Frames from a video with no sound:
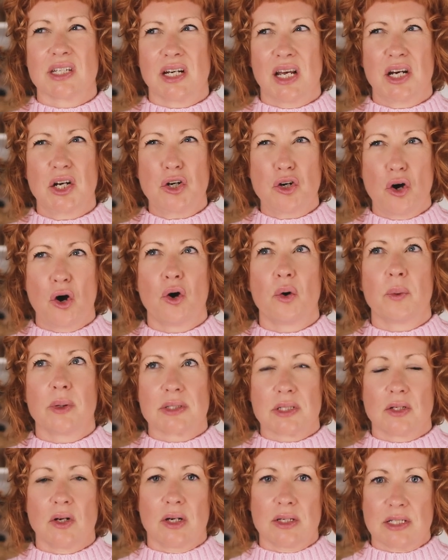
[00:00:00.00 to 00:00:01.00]
And I know
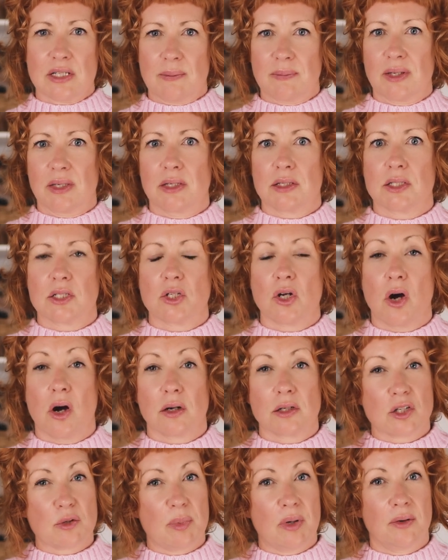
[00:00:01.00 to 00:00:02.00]
it's not something that's
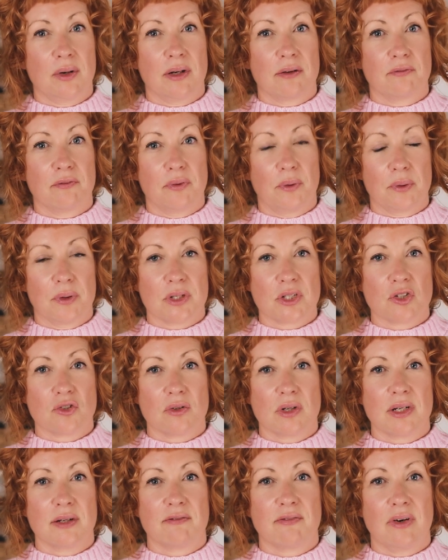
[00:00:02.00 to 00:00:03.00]
talked about in
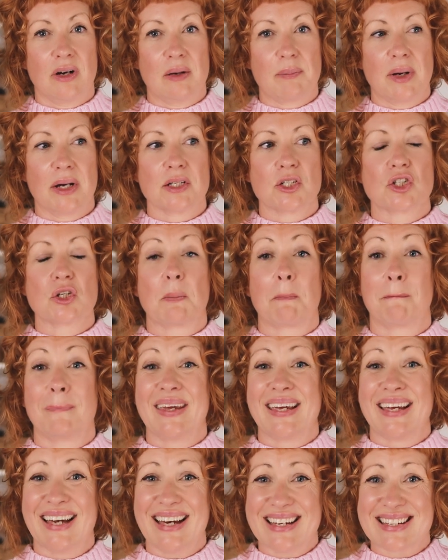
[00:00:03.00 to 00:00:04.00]
floristry very much
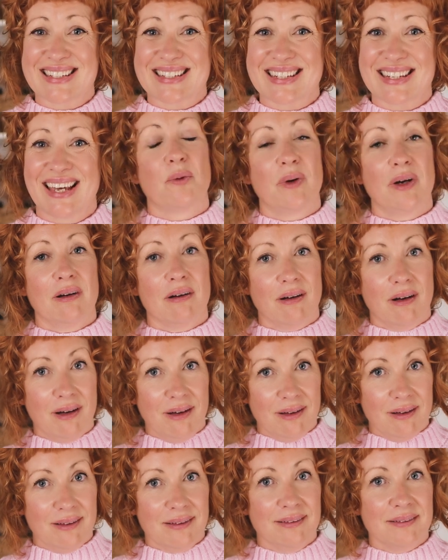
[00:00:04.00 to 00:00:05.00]
because we are
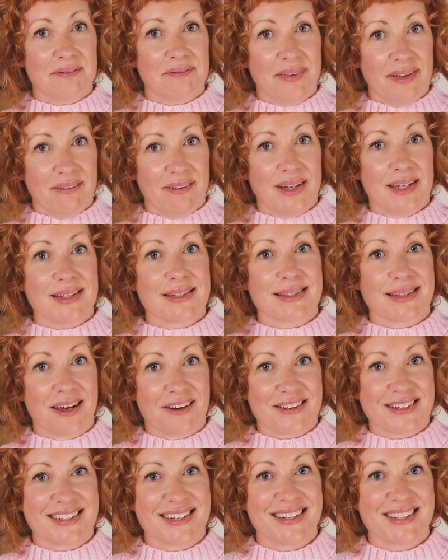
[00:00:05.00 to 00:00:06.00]
all very
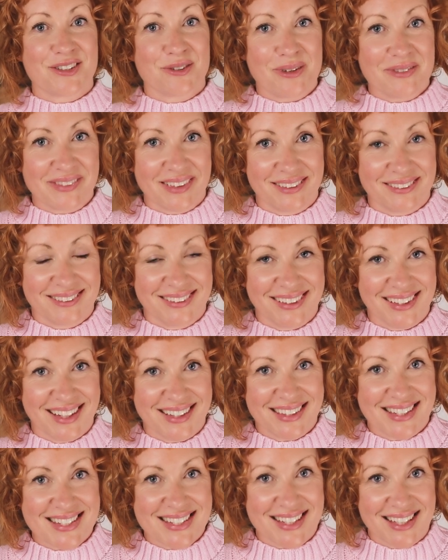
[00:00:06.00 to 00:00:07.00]
scarcity driven
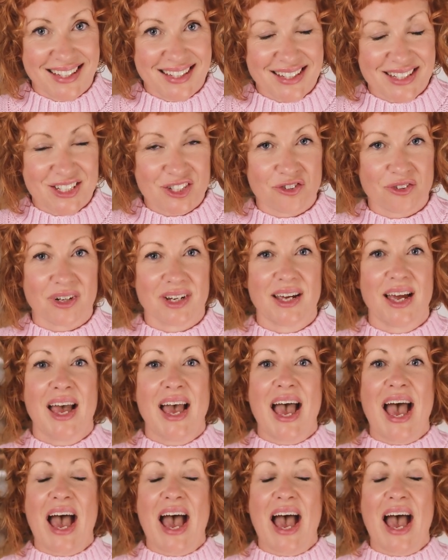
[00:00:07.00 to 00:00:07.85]
in this industry.